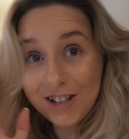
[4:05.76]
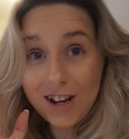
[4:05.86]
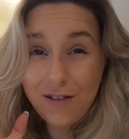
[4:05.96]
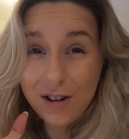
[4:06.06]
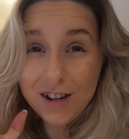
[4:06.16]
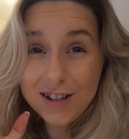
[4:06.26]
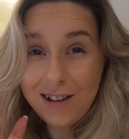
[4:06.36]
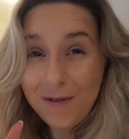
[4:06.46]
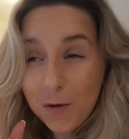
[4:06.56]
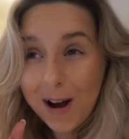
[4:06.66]
Everything's
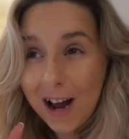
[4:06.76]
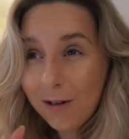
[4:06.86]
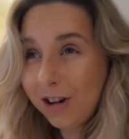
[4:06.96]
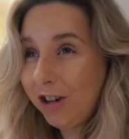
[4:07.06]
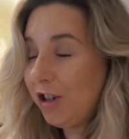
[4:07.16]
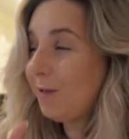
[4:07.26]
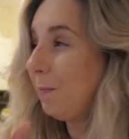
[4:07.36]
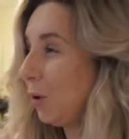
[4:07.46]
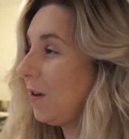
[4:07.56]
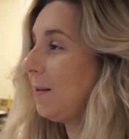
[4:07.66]
everywhere and it just
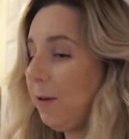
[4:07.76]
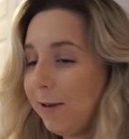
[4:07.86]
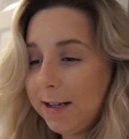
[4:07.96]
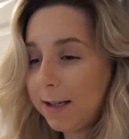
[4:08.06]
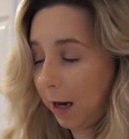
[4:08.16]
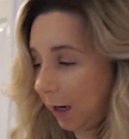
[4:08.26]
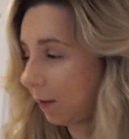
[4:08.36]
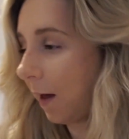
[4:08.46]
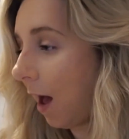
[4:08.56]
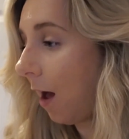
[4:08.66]
bugs me when it's like
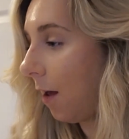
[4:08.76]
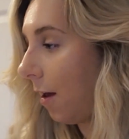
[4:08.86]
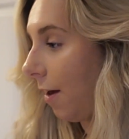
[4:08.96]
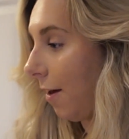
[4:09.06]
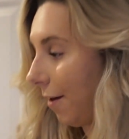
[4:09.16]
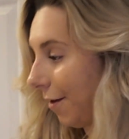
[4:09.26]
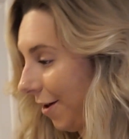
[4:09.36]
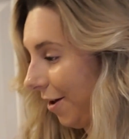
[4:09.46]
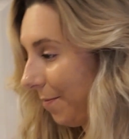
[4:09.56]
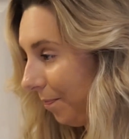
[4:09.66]
that.
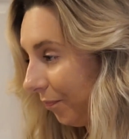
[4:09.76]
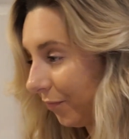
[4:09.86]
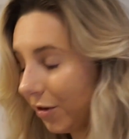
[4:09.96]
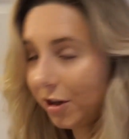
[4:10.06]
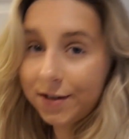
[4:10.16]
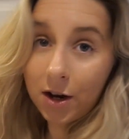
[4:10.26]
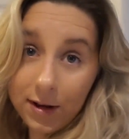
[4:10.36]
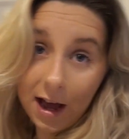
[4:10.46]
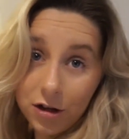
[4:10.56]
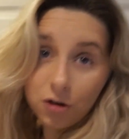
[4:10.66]
So
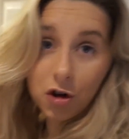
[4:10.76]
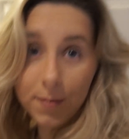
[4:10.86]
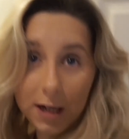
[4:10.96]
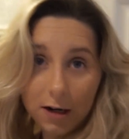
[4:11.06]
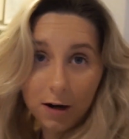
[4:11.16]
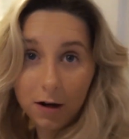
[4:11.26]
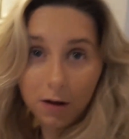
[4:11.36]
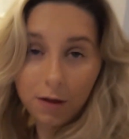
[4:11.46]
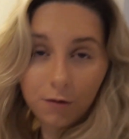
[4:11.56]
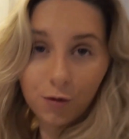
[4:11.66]
yeah, you come in
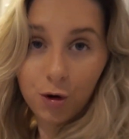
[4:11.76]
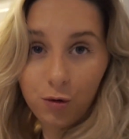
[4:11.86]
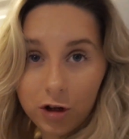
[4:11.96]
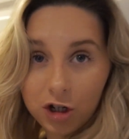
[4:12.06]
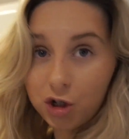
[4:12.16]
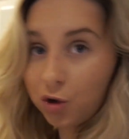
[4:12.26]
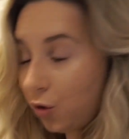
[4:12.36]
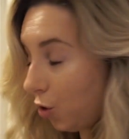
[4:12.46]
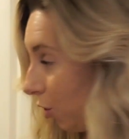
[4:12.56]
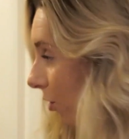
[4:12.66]
through the
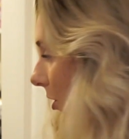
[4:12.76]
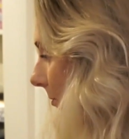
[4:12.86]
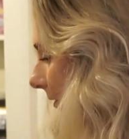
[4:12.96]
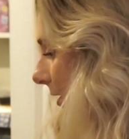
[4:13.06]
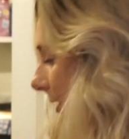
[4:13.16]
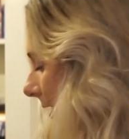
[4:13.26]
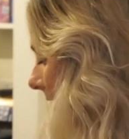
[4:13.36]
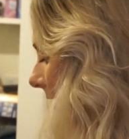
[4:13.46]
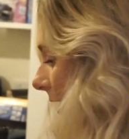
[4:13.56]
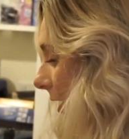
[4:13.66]
door,
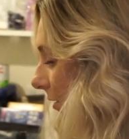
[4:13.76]
obviously.